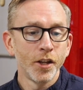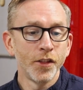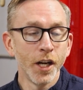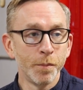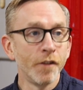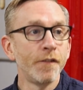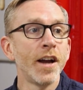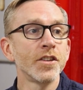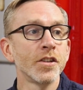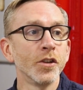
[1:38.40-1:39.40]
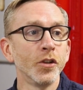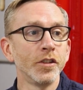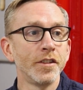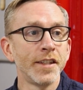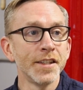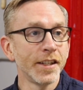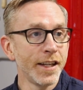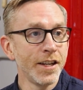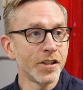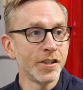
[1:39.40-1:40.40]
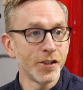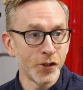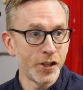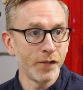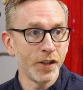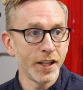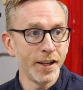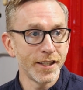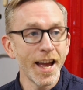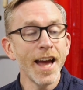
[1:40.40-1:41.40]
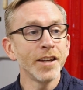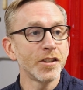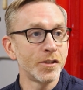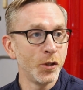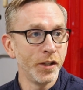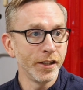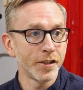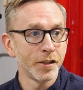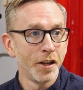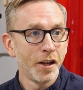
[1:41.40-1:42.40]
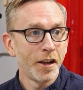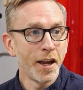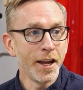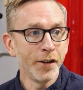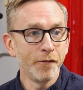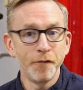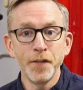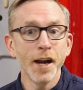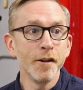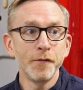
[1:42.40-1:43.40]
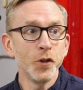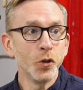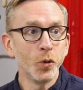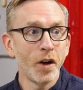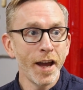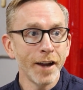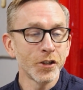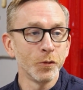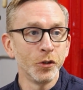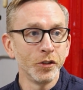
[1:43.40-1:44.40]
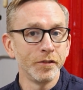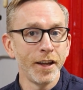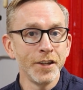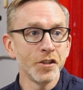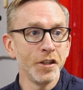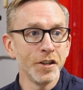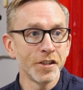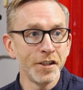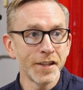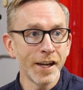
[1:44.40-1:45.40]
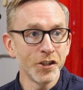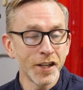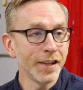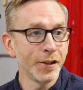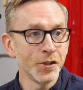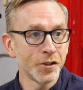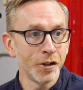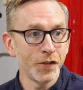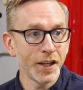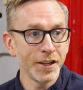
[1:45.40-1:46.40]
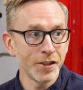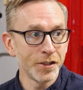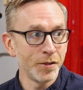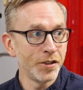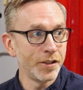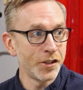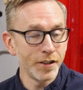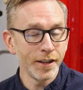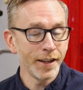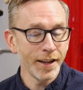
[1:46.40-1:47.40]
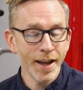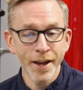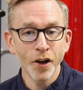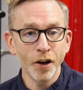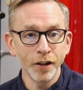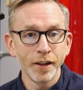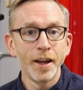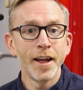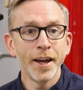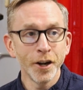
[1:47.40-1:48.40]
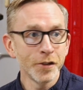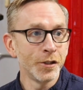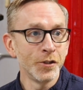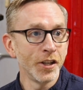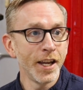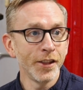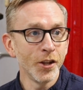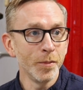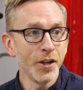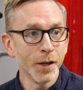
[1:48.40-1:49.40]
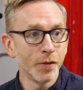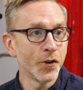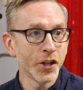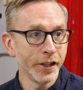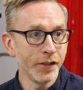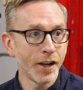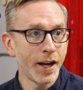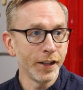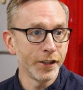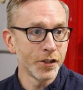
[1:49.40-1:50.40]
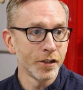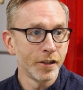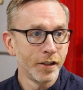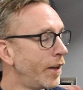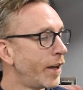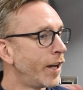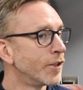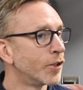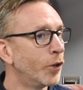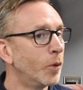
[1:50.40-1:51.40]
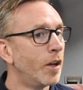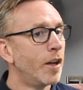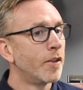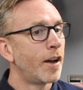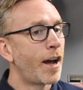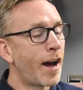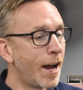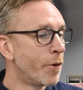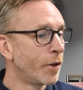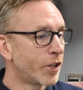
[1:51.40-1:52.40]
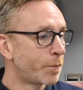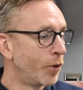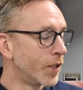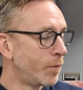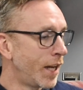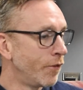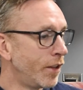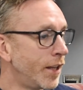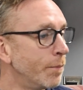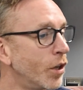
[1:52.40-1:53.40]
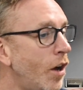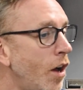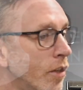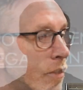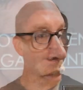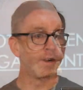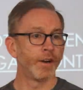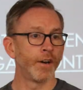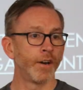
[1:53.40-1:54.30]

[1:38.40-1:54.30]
their professional designations and certificates as students, and very few actual engineers and designers get those certifications at all, and our students are getting them here before they leave college. And so I want to expose them to everything, but also,